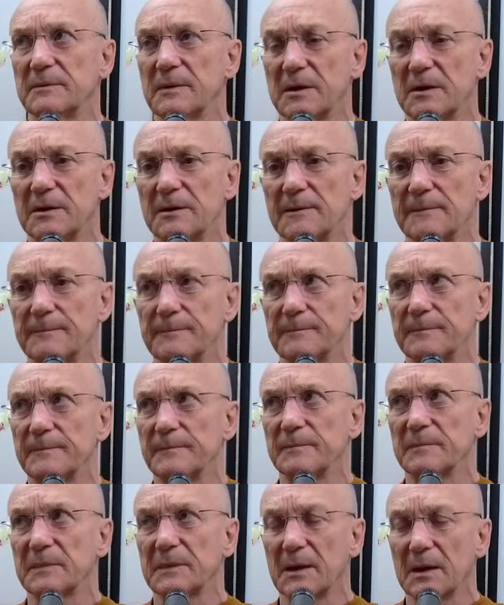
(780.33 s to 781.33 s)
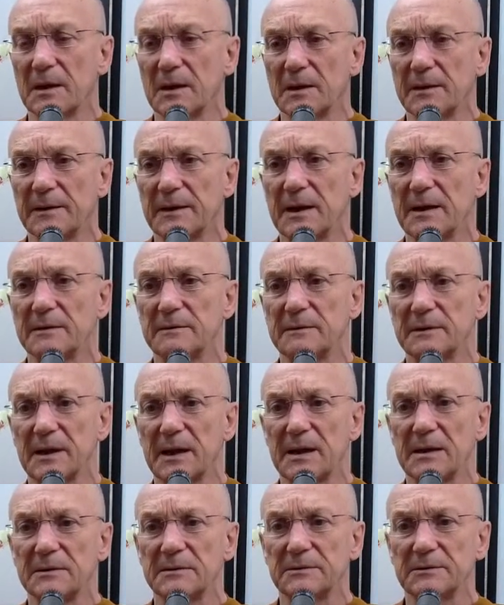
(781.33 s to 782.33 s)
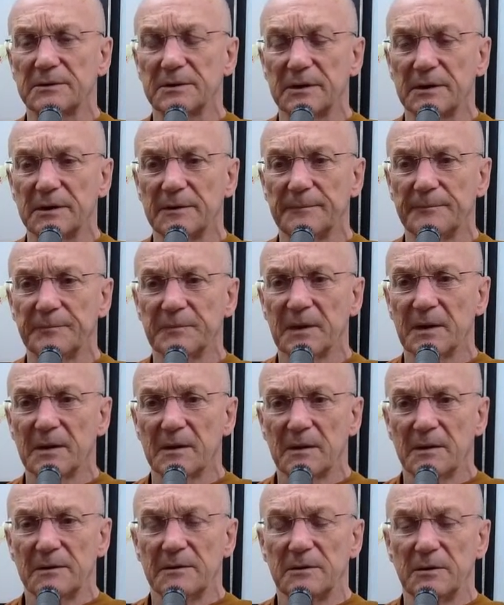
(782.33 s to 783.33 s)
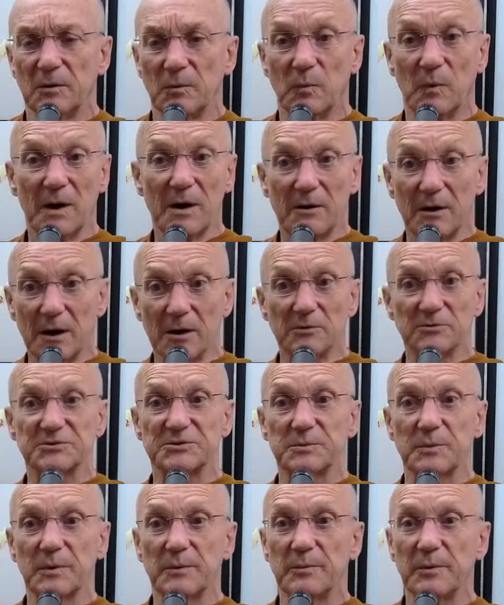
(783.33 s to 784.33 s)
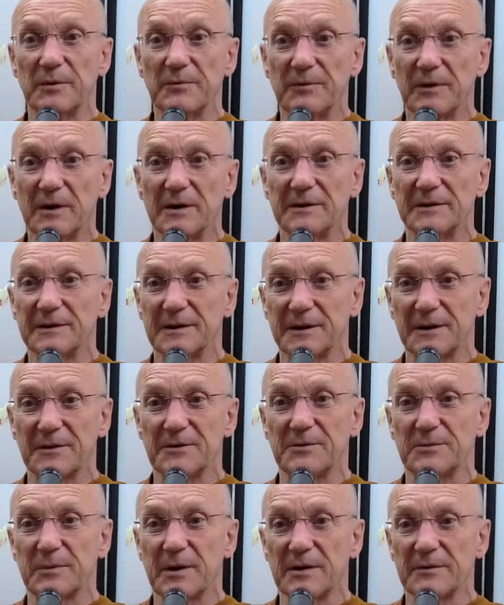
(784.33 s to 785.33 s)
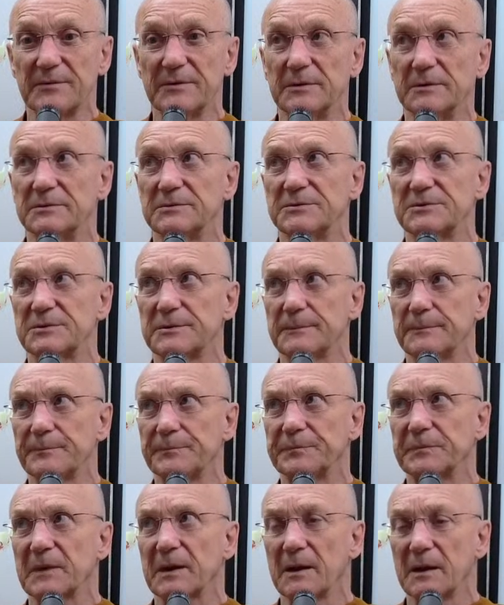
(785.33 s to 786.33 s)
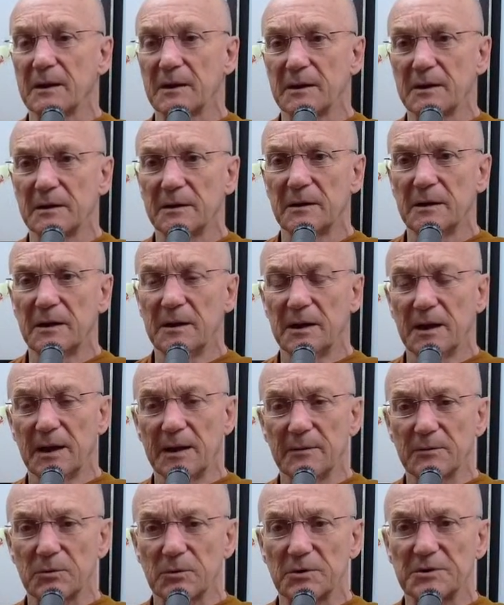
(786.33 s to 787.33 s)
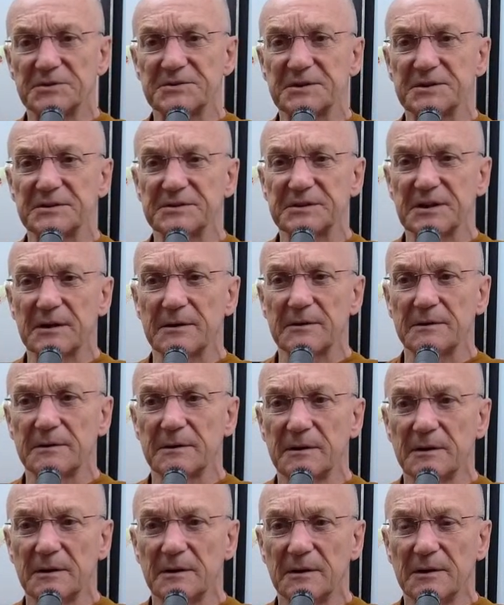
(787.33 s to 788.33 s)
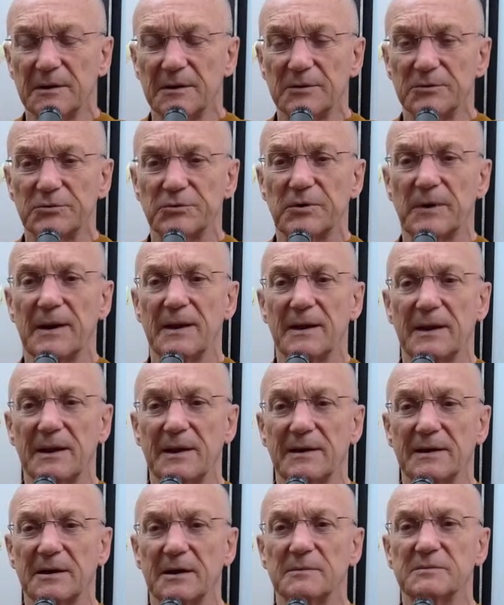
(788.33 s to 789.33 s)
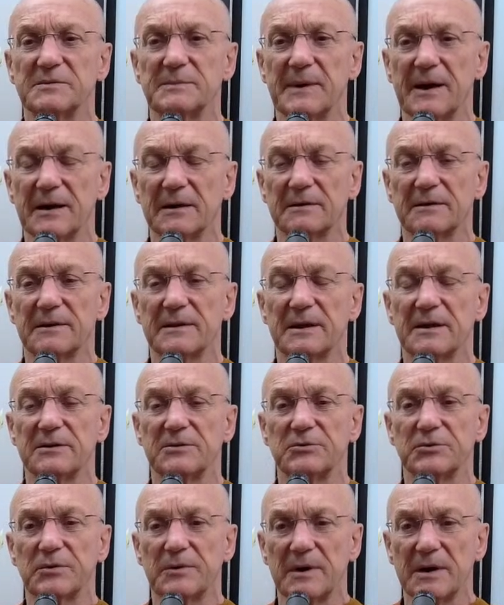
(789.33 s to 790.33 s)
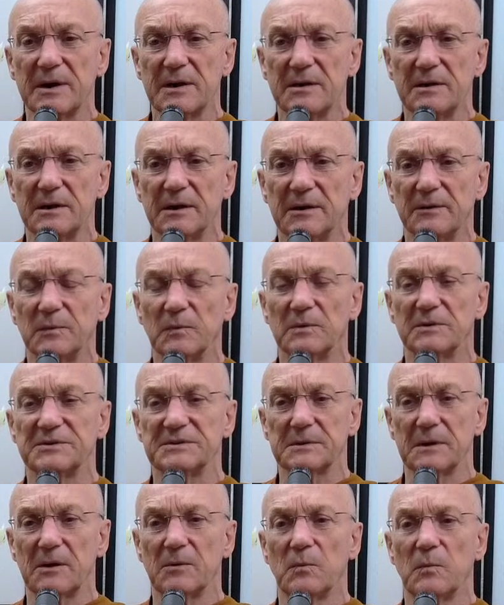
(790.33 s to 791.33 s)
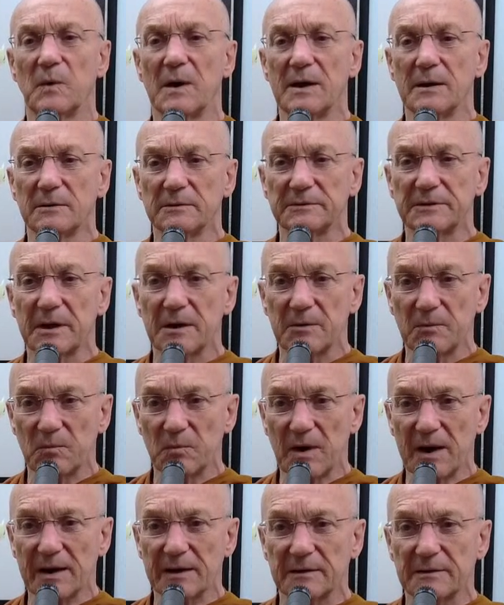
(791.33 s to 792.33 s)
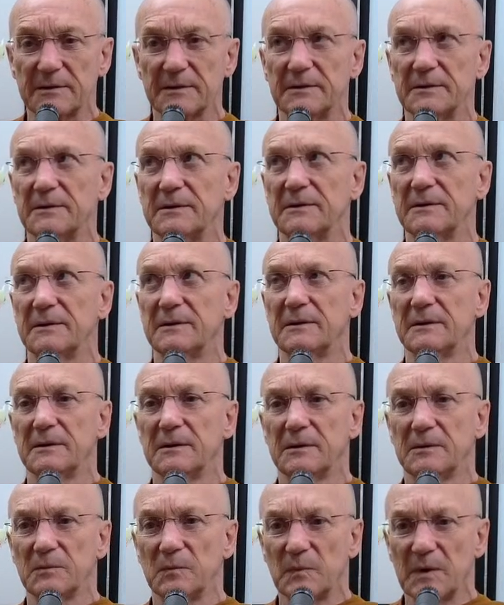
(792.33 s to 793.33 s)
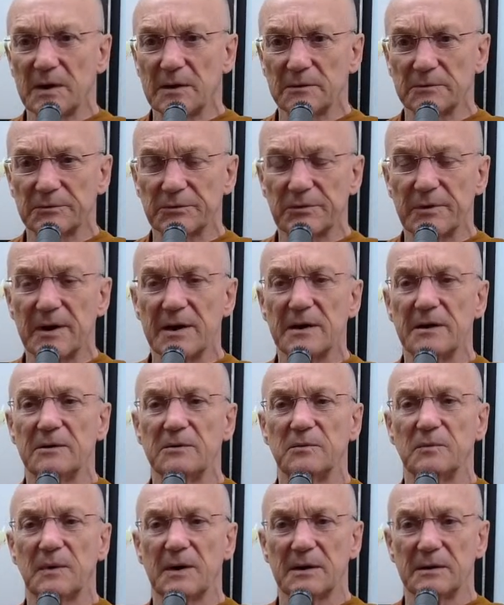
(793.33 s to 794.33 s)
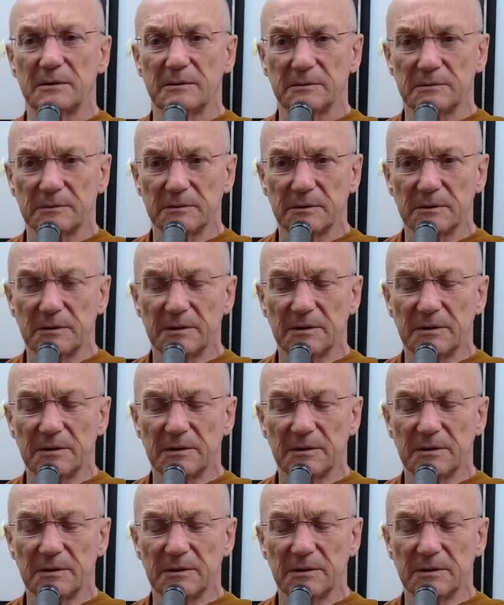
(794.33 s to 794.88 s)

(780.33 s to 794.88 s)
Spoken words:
and that where else would we find another refuge? And of course, it's that, and it comes back to that training, a well-directed, well-trained, well